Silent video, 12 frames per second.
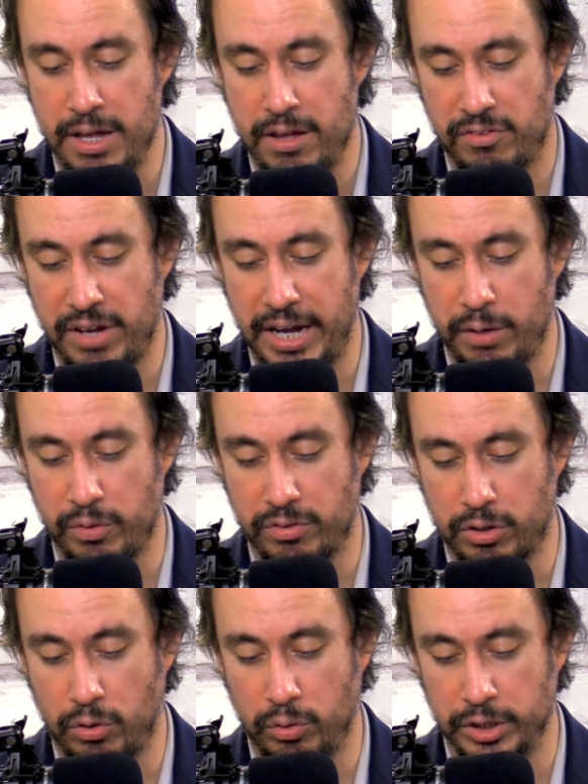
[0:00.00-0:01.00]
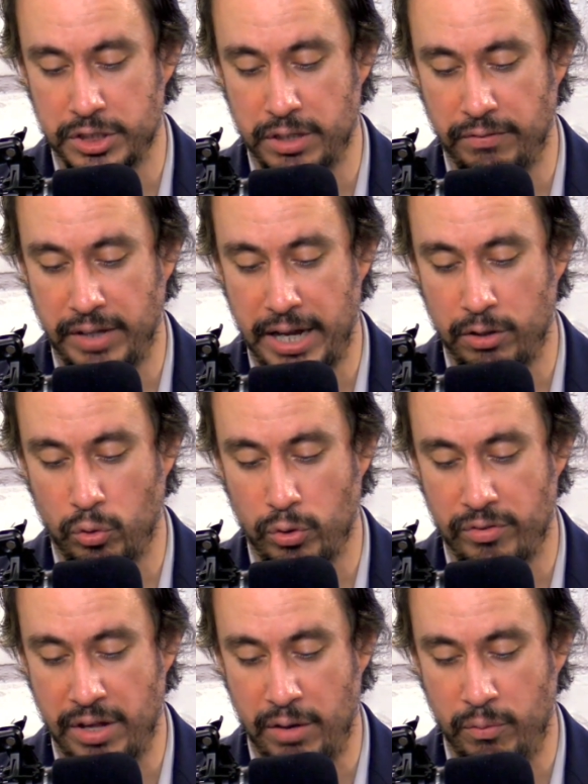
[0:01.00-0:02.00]
siding with a coalition of
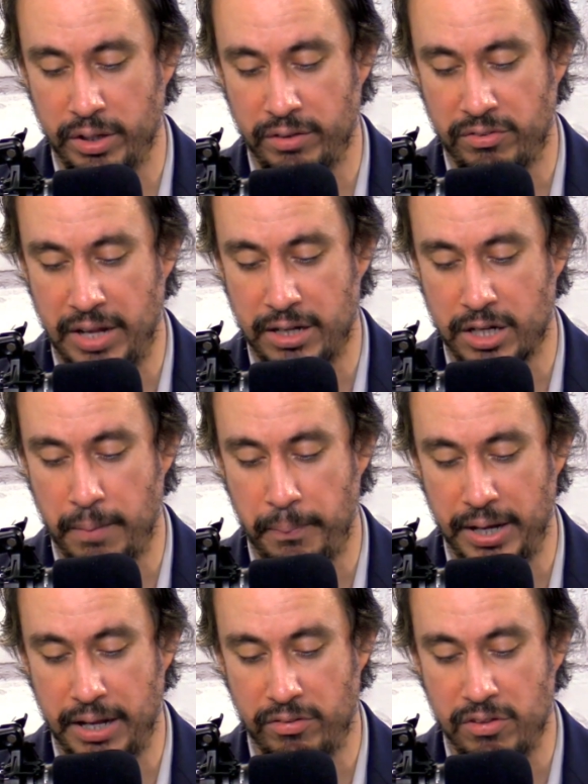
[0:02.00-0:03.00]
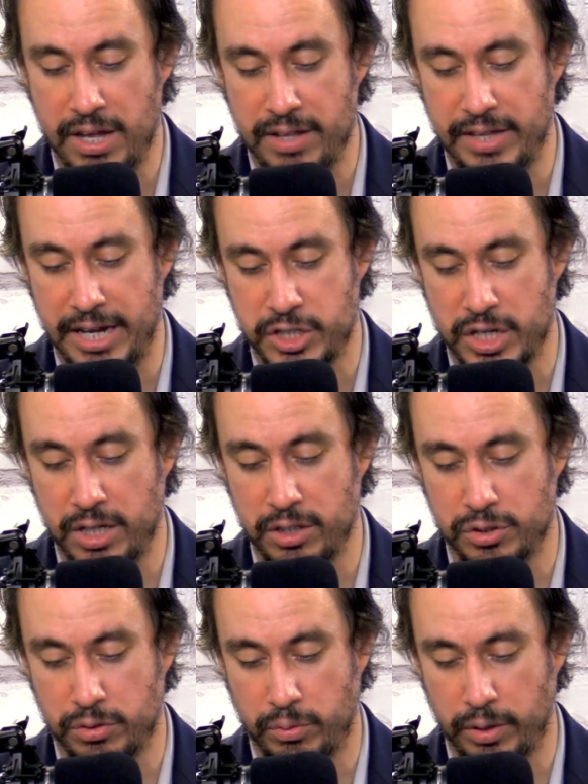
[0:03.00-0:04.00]
landlords and real estate companies that
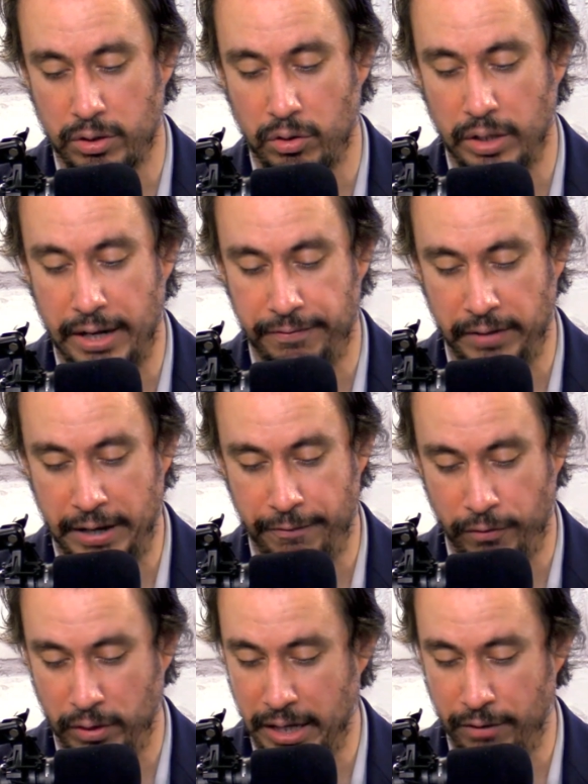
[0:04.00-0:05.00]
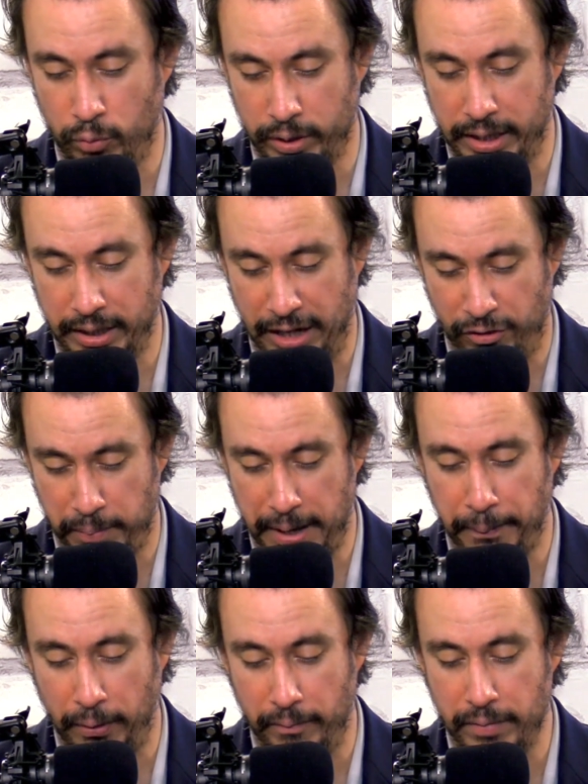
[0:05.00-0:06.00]
challenged the critical lifeline for a lot of working-class
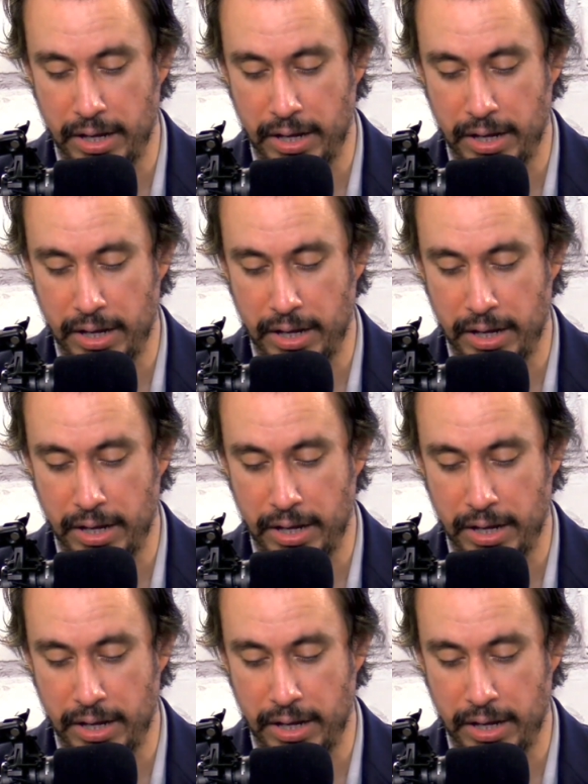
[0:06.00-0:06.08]
people.